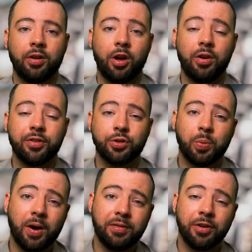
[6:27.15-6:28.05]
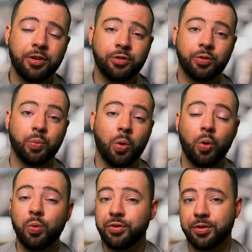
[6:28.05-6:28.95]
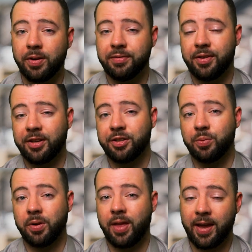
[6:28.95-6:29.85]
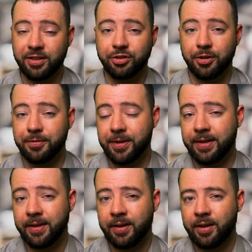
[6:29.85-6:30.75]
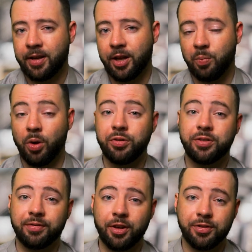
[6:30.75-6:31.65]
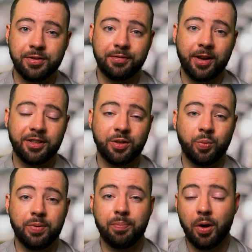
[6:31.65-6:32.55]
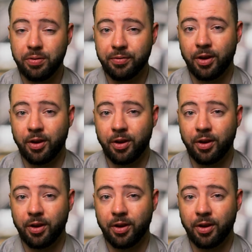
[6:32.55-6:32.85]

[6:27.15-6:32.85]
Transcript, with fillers: Over 1,200 were also infected with HIV, and most of those infected with both